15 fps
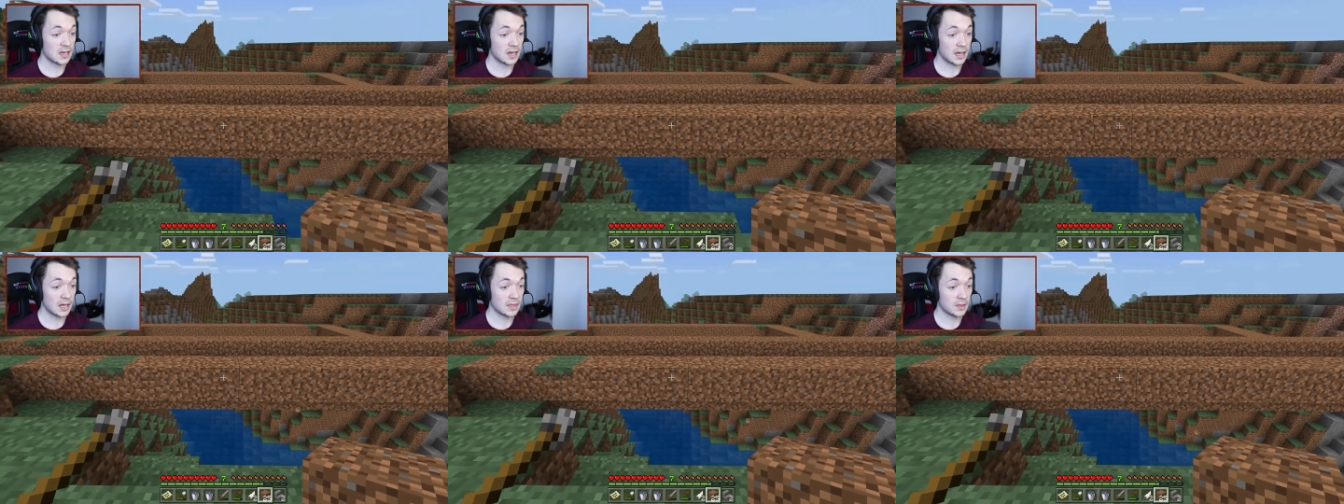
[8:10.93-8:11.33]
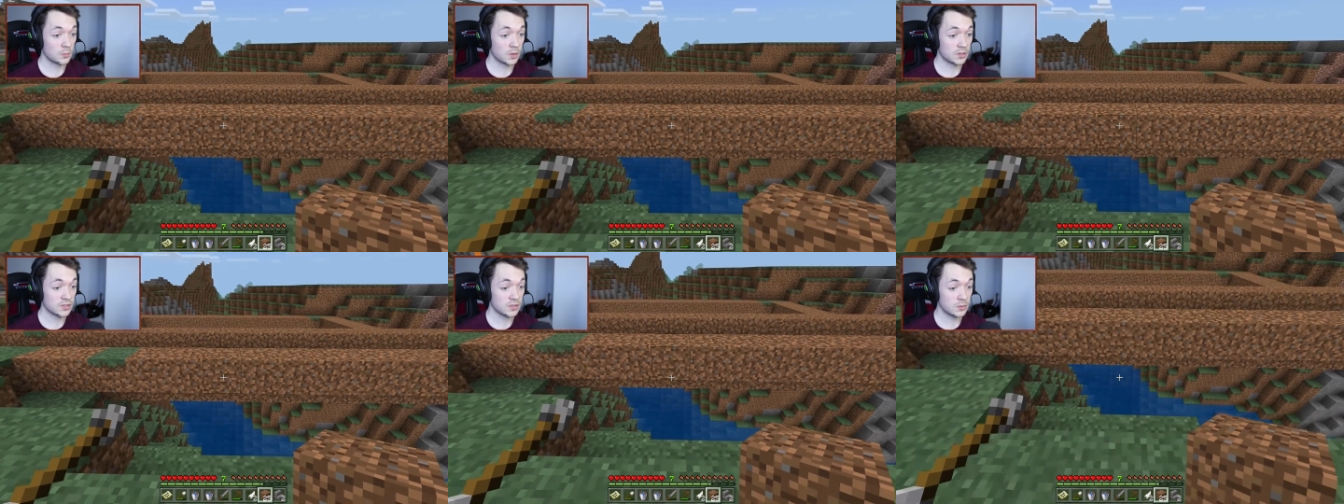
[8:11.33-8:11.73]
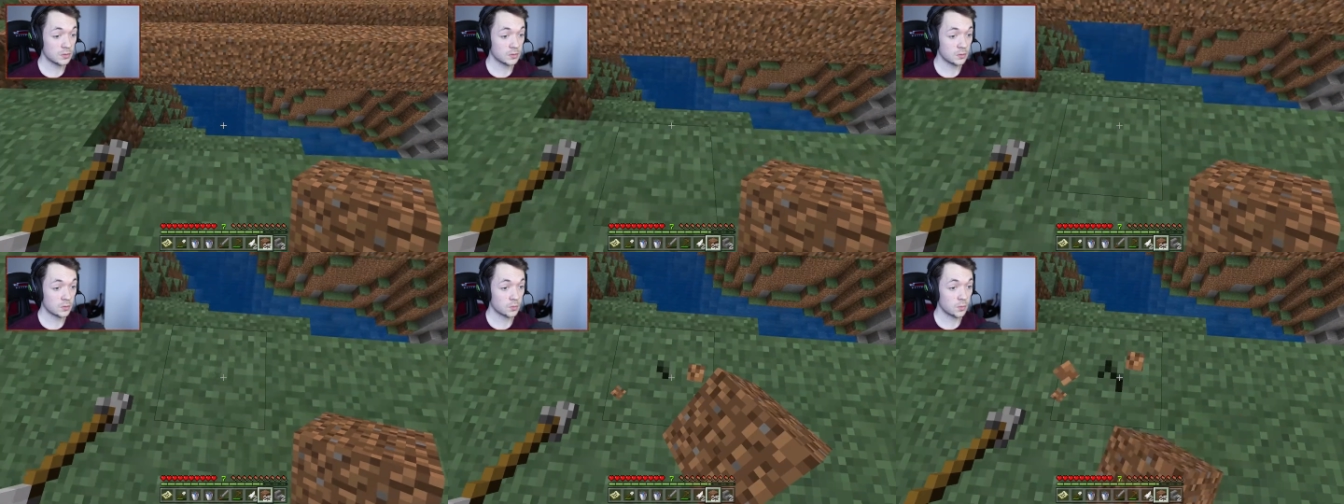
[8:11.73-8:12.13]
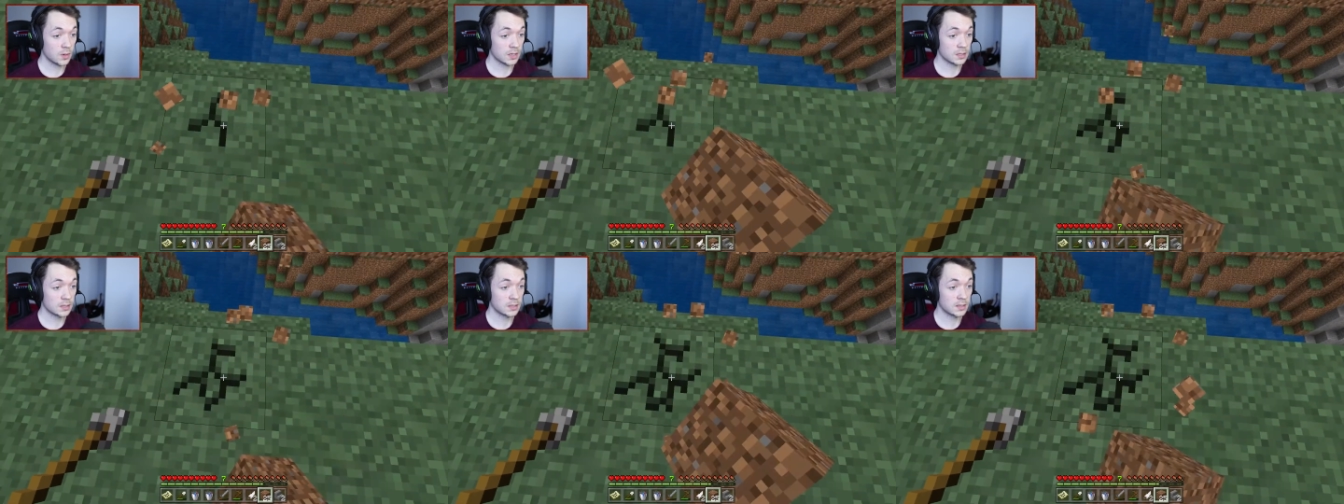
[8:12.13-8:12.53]
And then one, two,
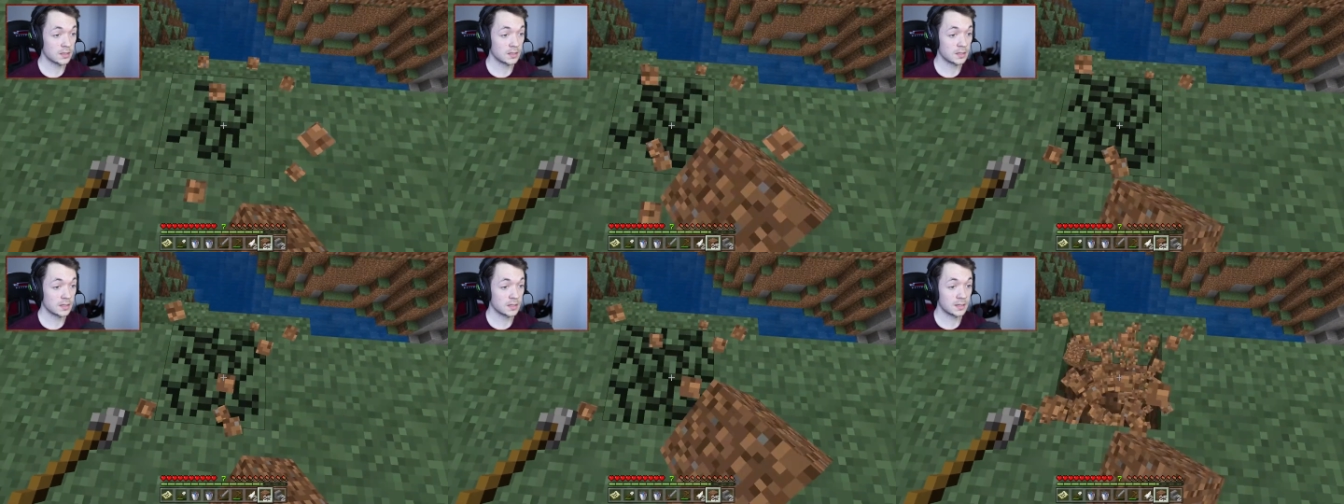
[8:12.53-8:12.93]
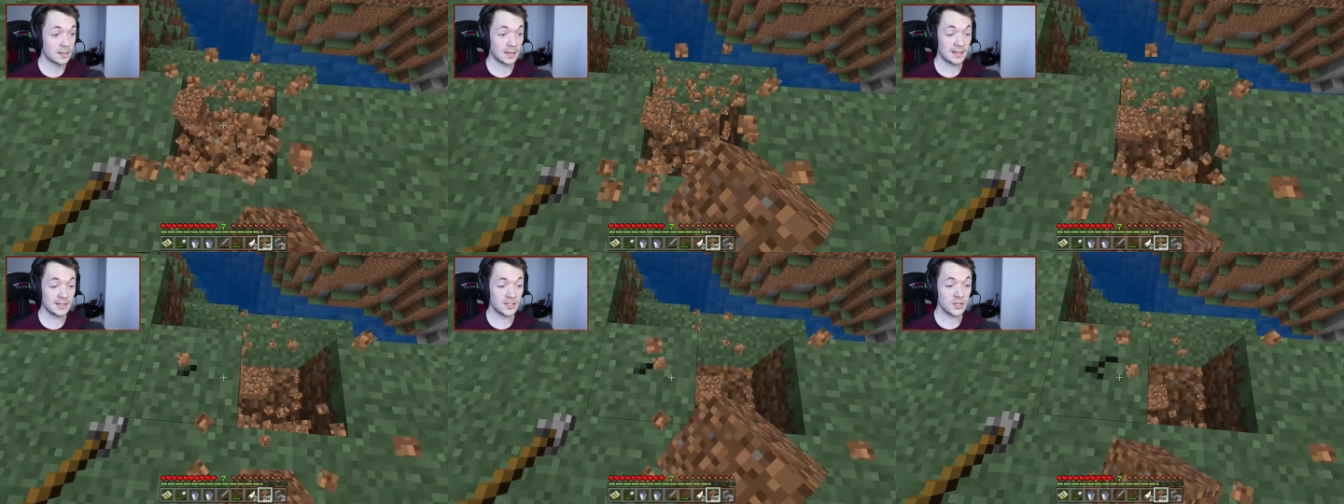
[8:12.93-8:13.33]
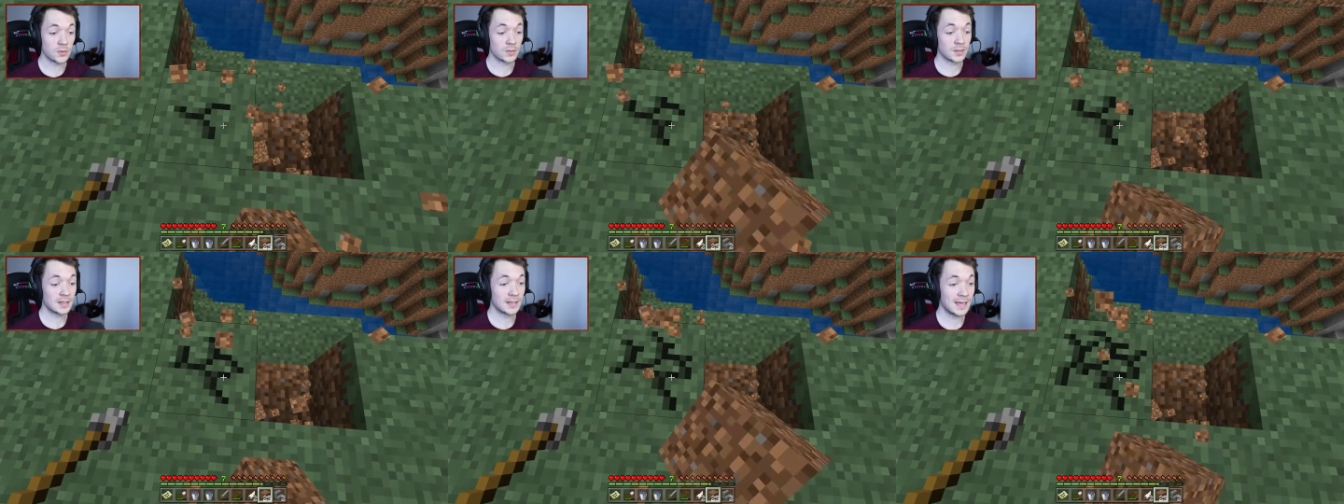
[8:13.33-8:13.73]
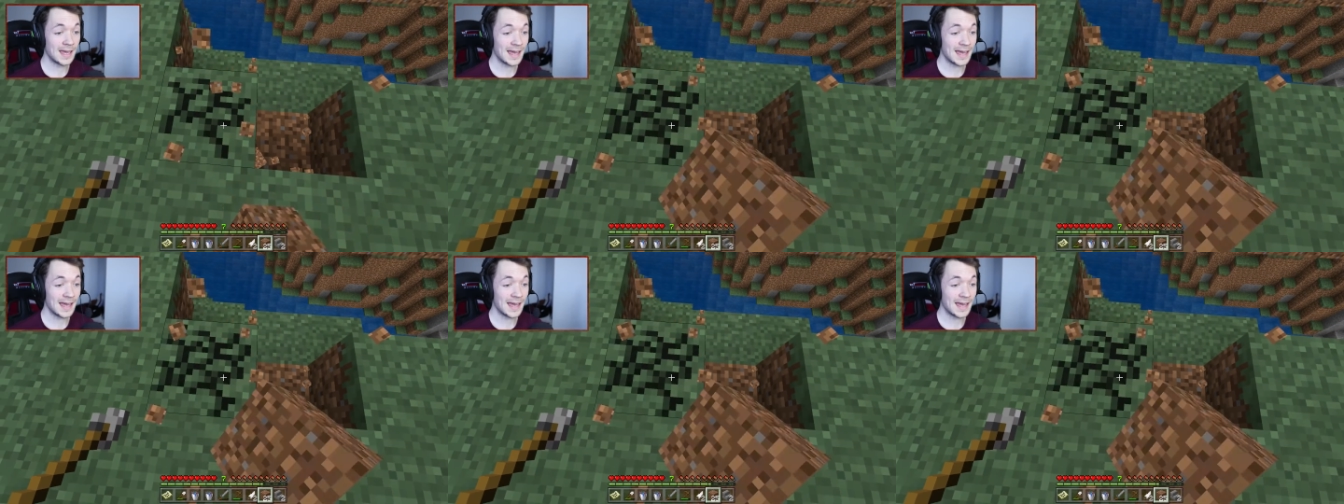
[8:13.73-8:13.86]
one, and two. Hey,